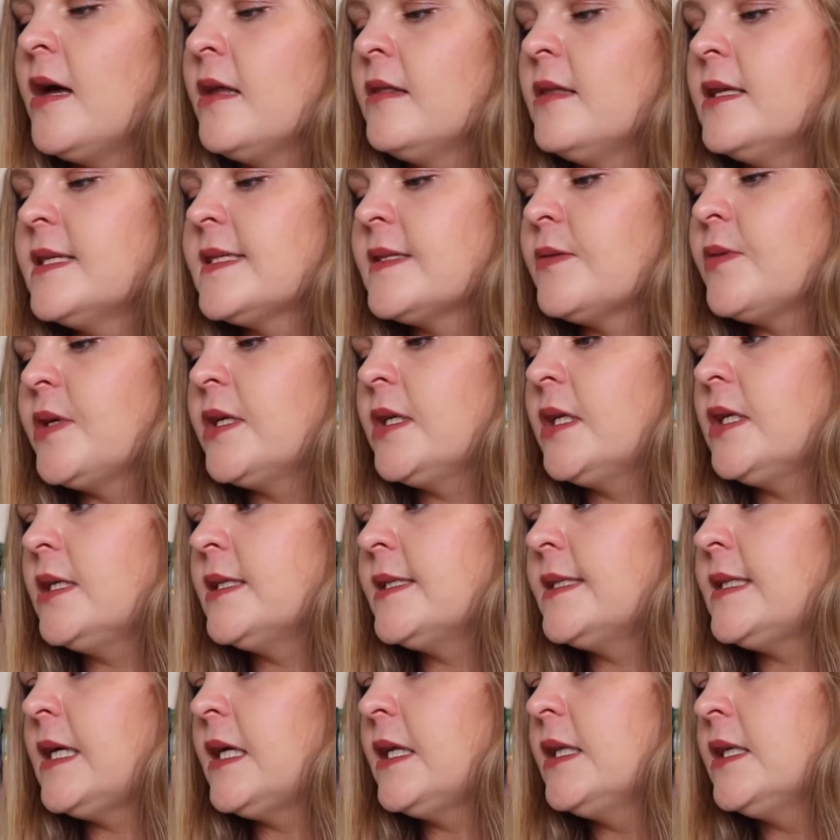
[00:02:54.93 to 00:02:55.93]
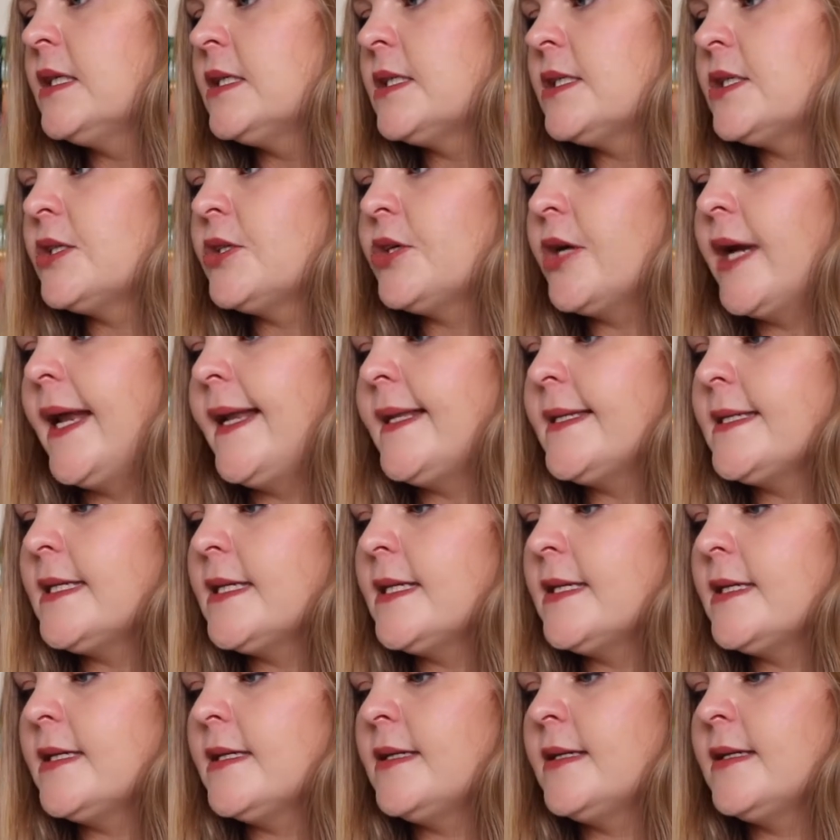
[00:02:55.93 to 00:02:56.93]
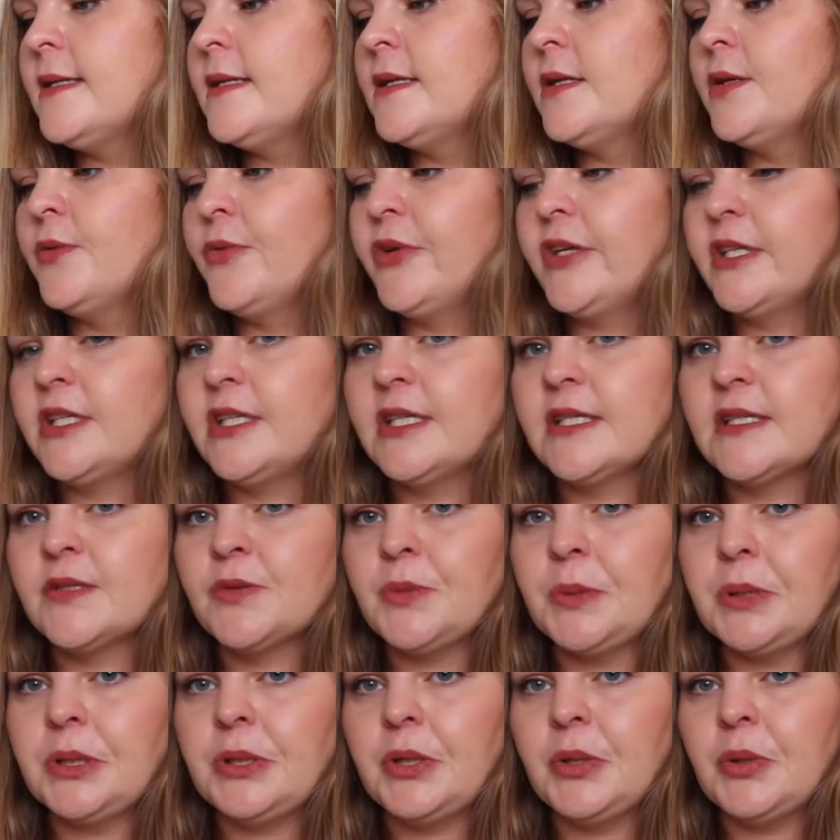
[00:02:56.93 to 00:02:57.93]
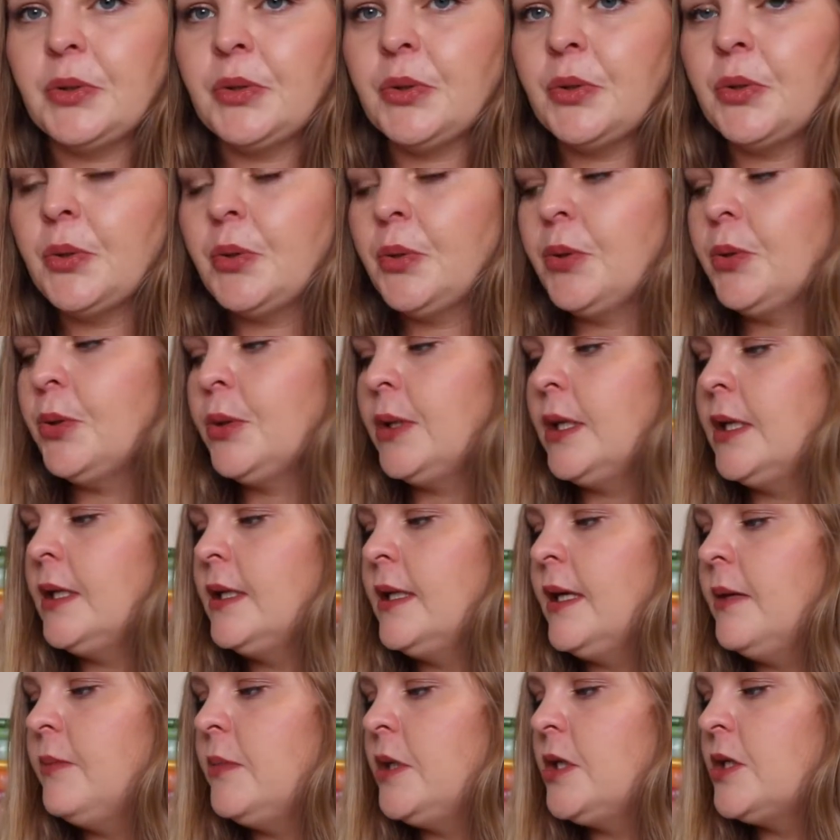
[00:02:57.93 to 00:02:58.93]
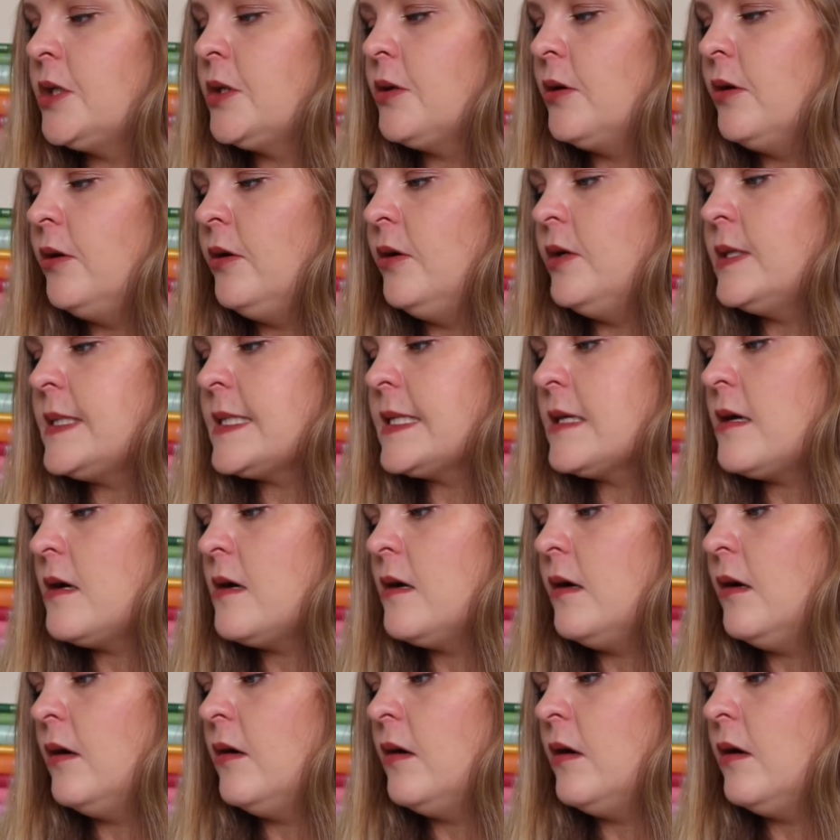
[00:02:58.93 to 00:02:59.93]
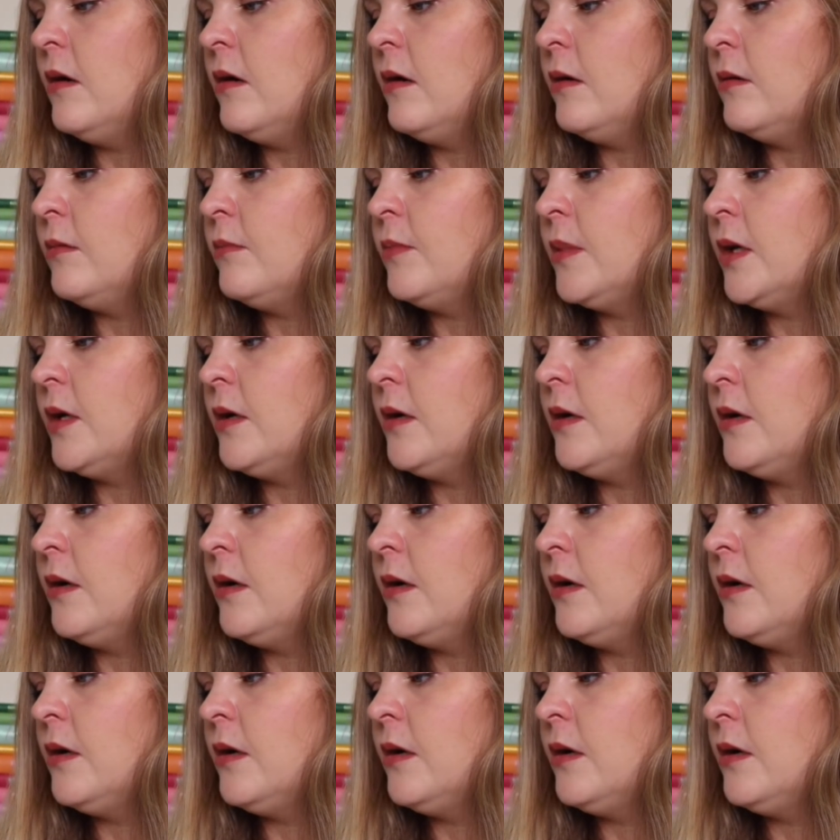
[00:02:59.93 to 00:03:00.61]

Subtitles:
This one is illustrated, which is really cool. Let me show you some.